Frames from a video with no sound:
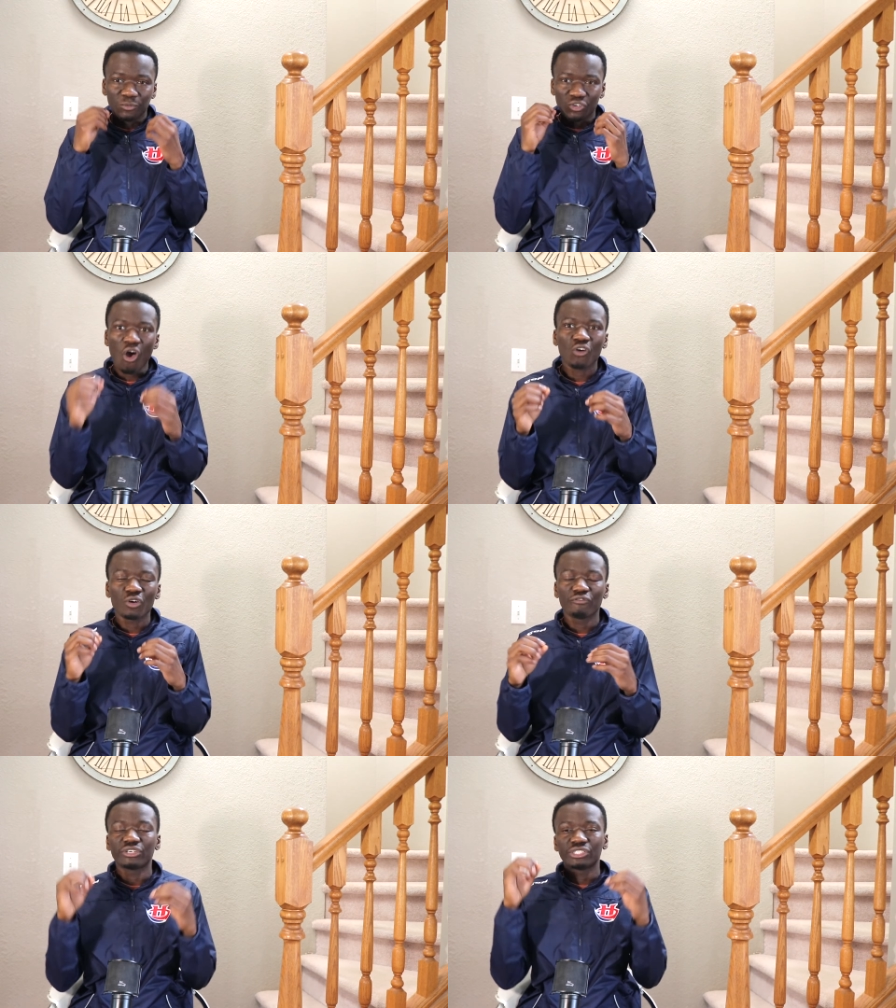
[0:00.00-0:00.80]
Doc
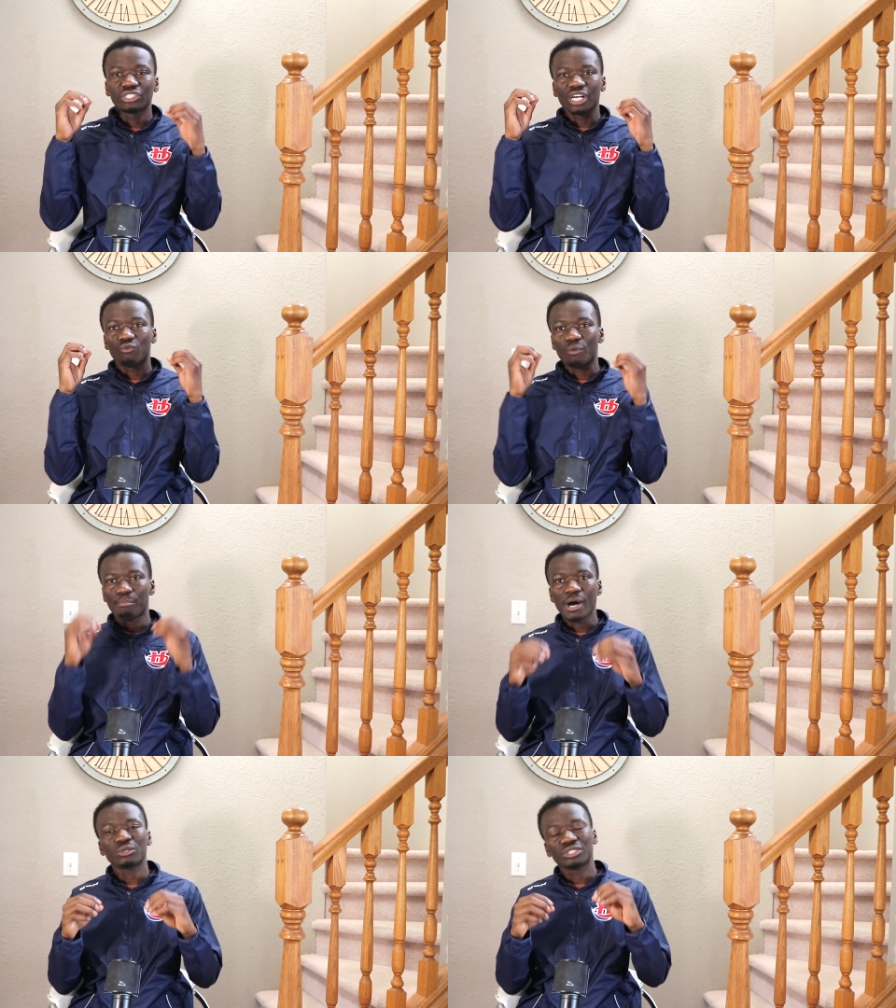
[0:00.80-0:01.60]
Rivers'
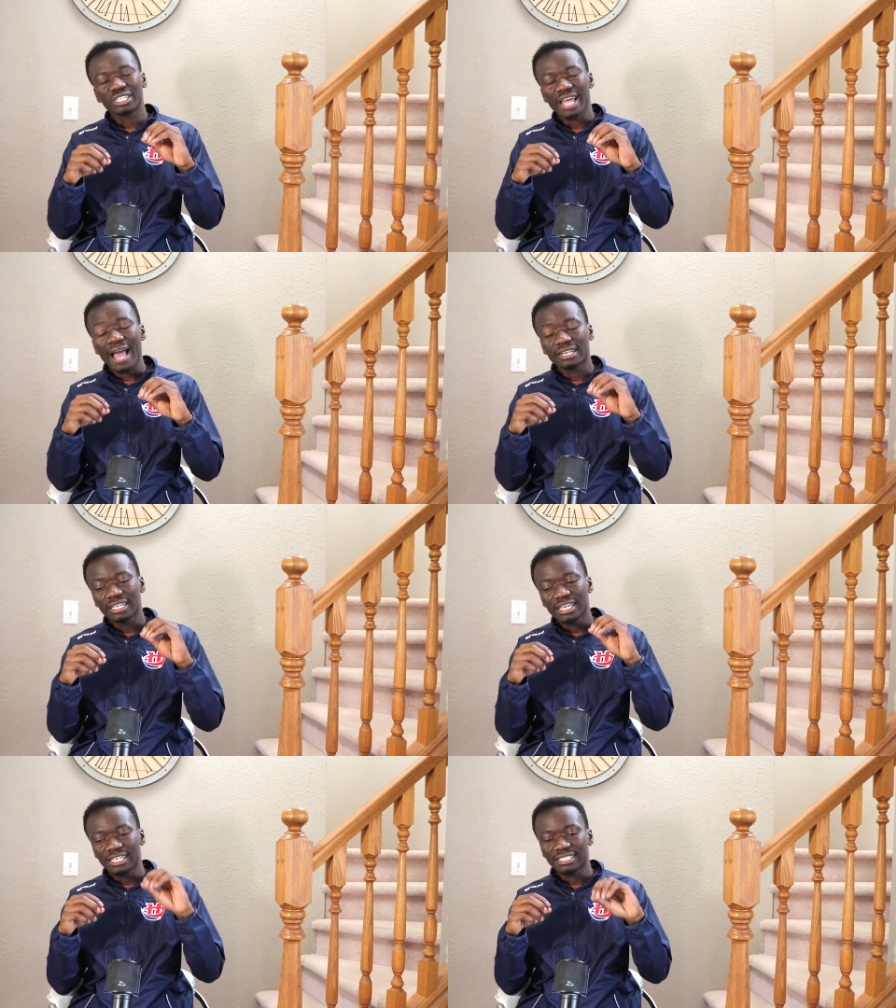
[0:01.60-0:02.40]
rebuttal to that
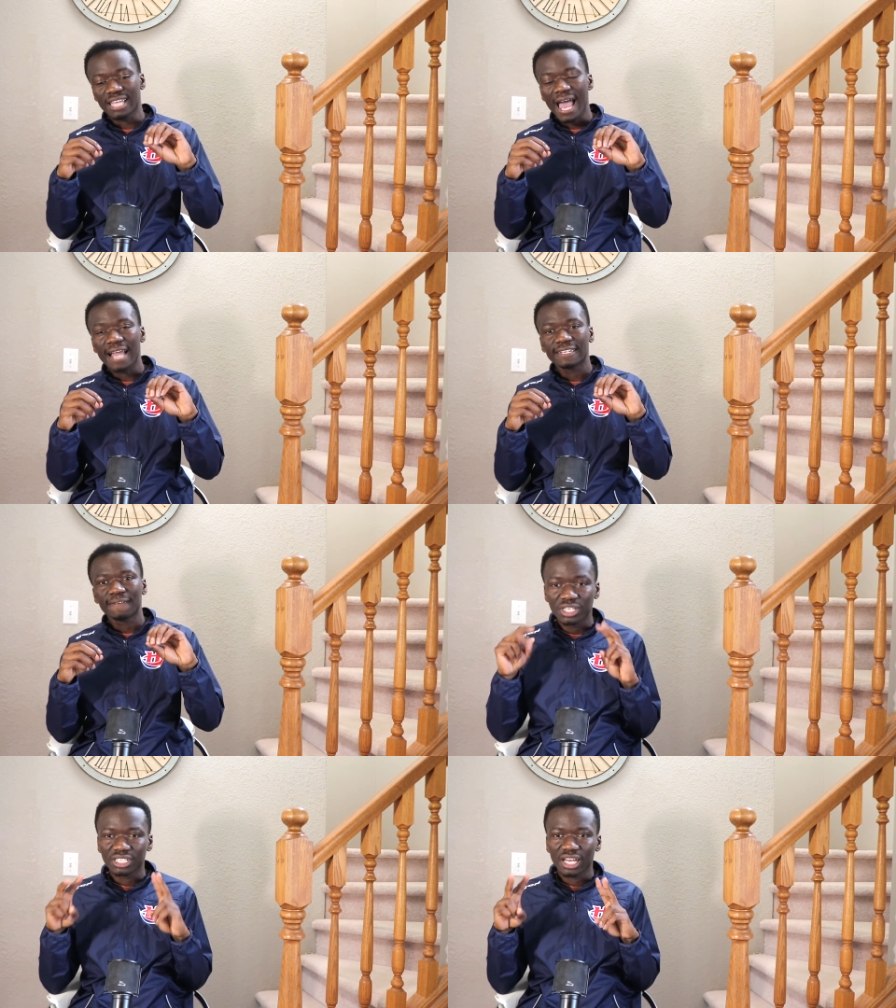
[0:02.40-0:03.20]
is that
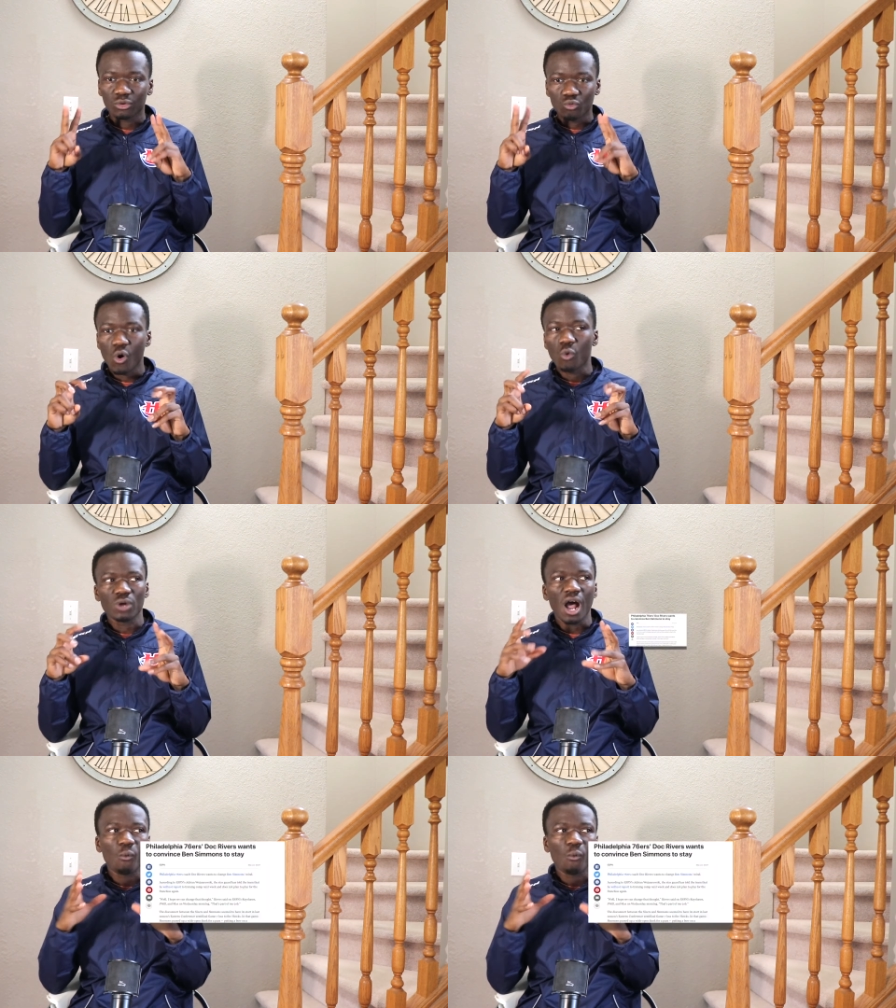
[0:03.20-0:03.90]
he said, quote,